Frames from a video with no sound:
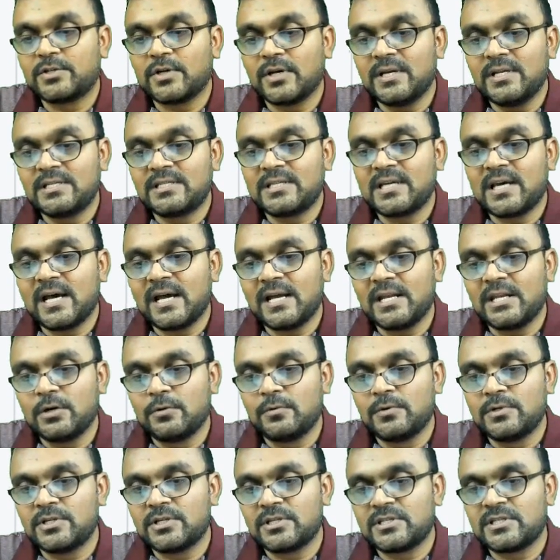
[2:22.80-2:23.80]
so inside you
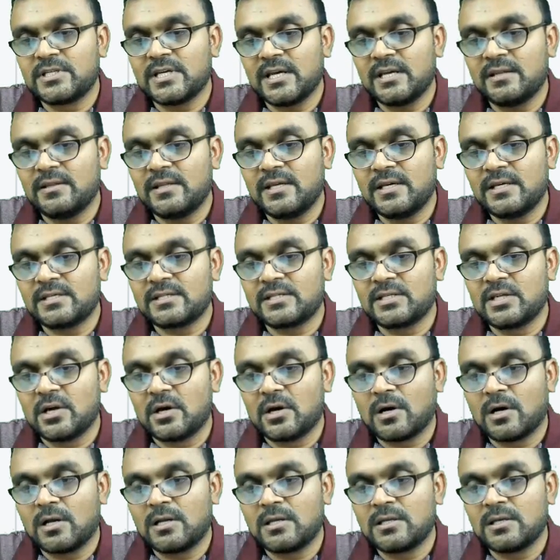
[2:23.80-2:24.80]
would just say this
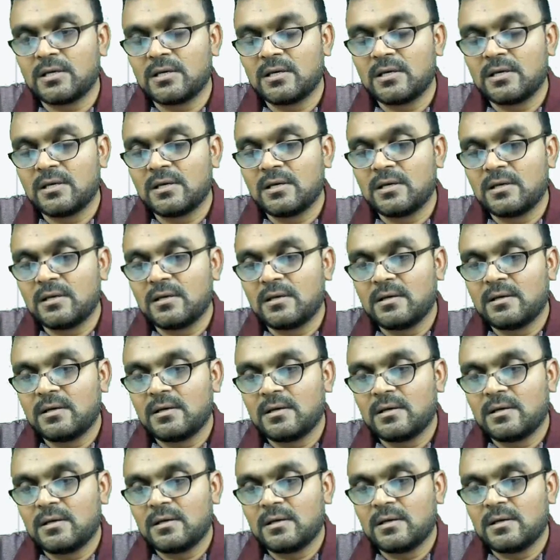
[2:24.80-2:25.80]
dot
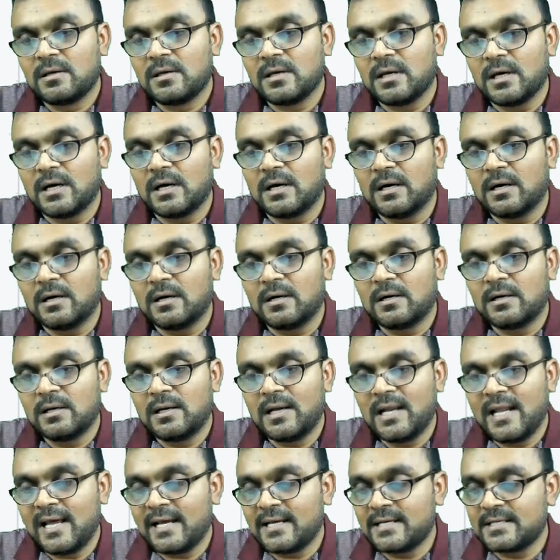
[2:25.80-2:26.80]
uh,
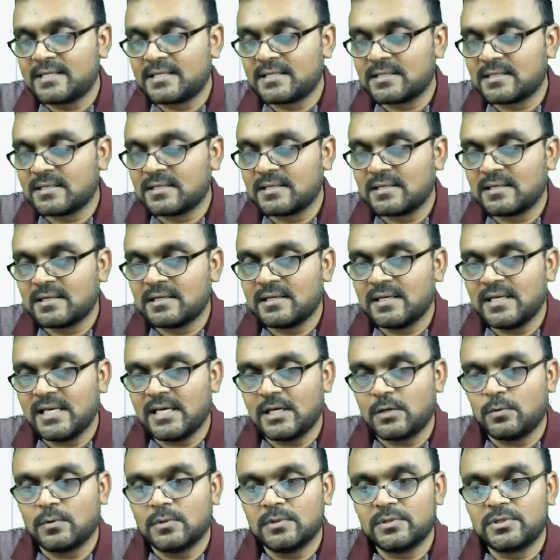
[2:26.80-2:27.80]
legs
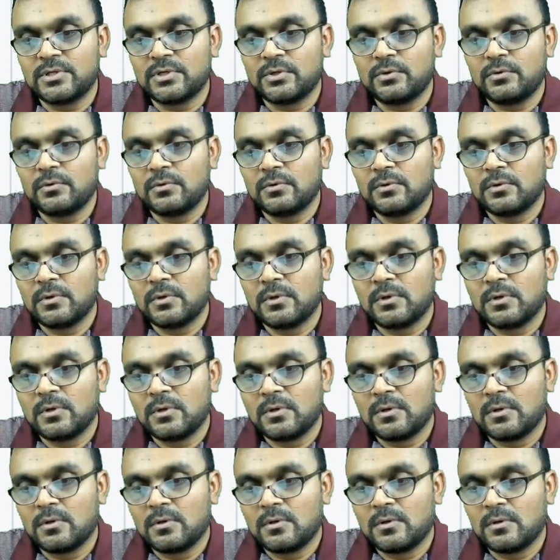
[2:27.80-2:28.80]
equal to
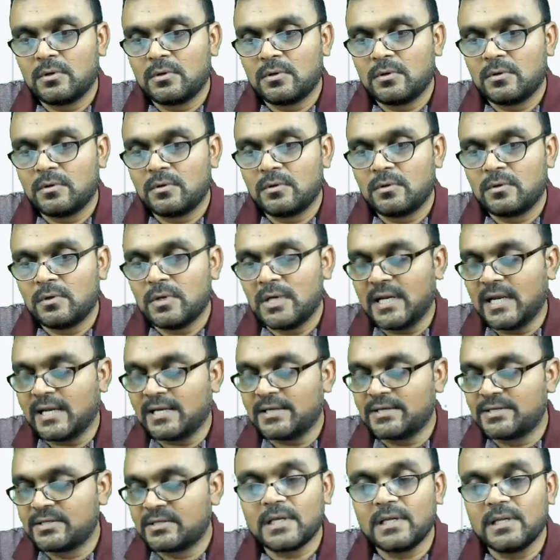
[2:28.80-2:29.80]

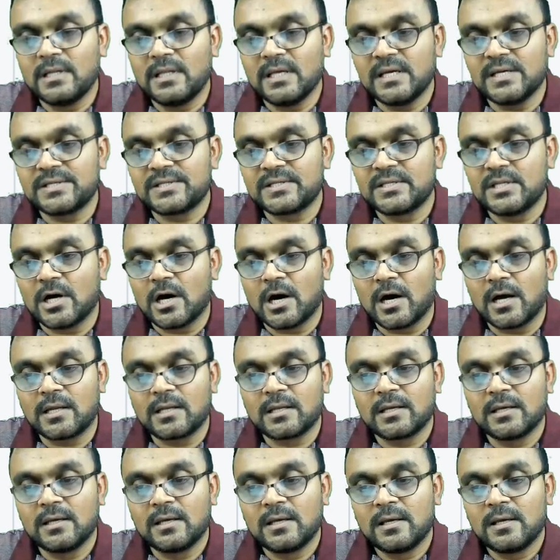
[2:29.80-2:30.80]
legs. This
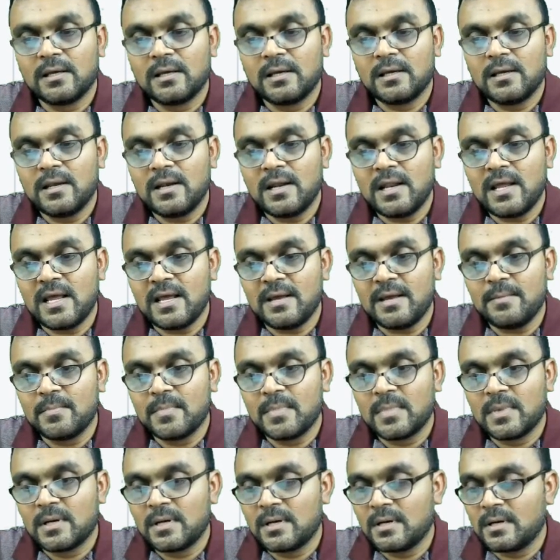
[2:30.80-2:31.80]
dot
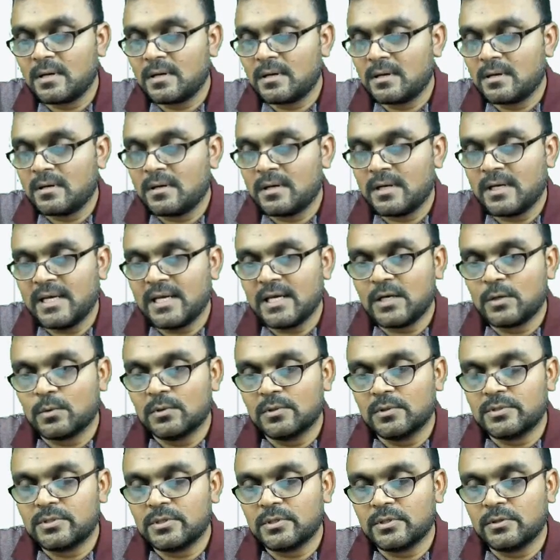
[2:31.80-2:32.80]
name
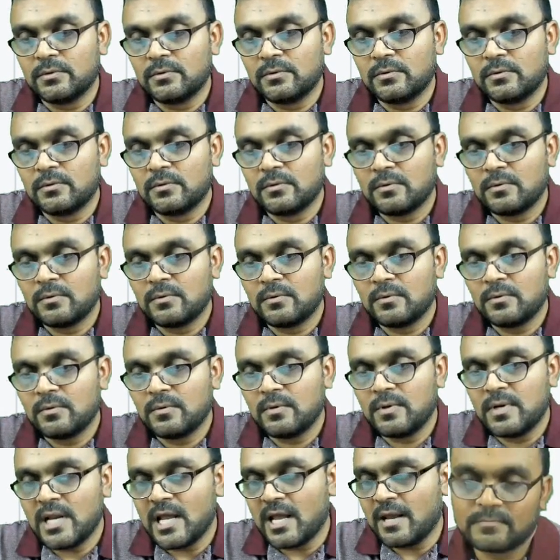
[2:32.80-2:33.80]
equal to
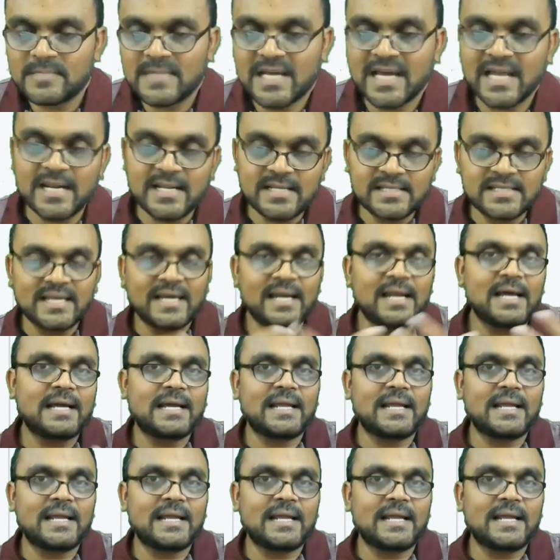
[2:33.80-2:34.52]
name. And inside I